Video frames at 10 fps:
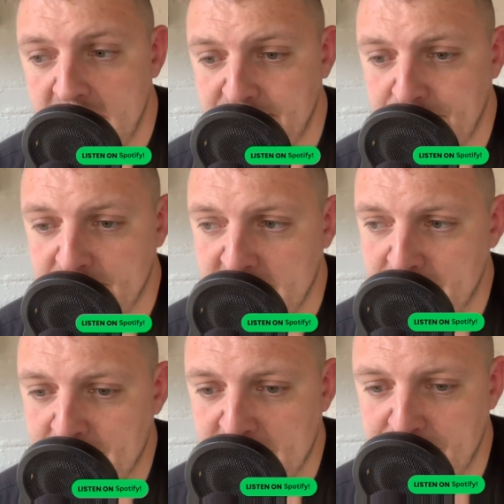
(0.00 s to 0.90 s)
So then I
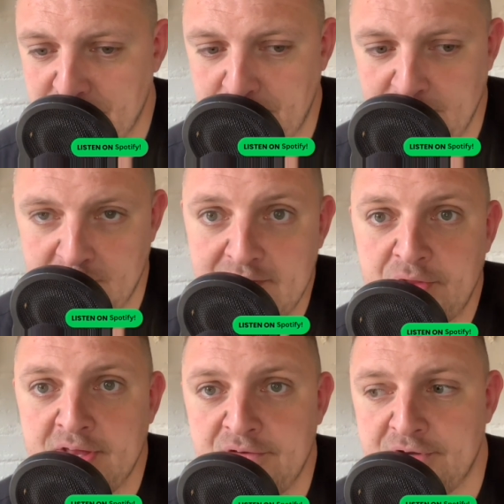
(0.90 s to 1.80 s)
began to explore other
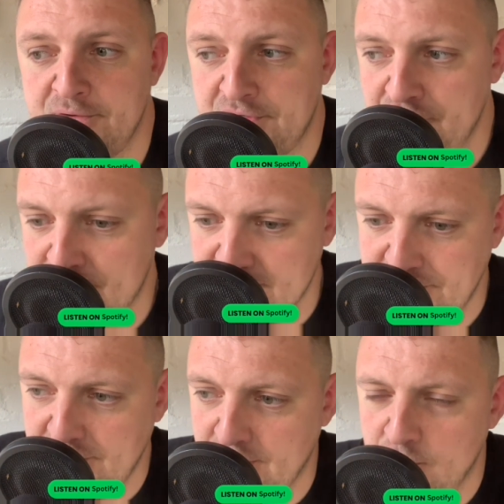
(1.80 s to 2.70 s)
things that I was
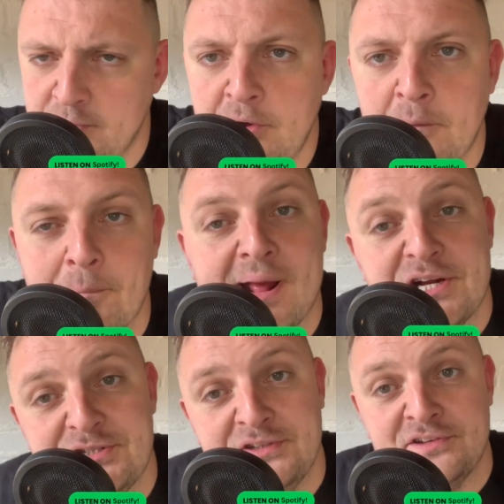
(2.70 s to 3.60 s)
interested in. All my old
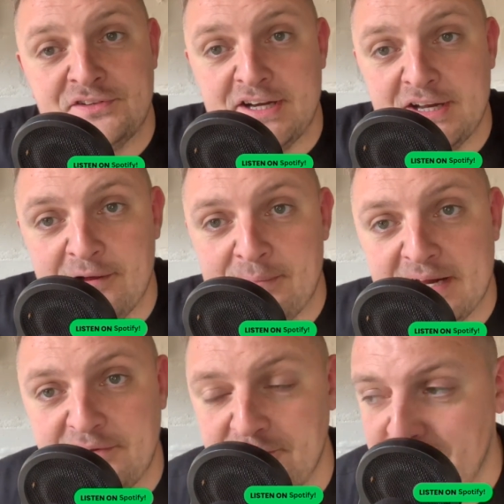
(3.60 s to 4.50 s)
passions started to come
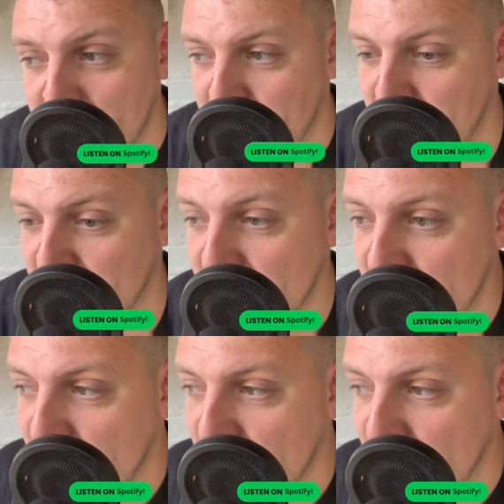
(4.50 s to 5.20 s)
back to the forefront.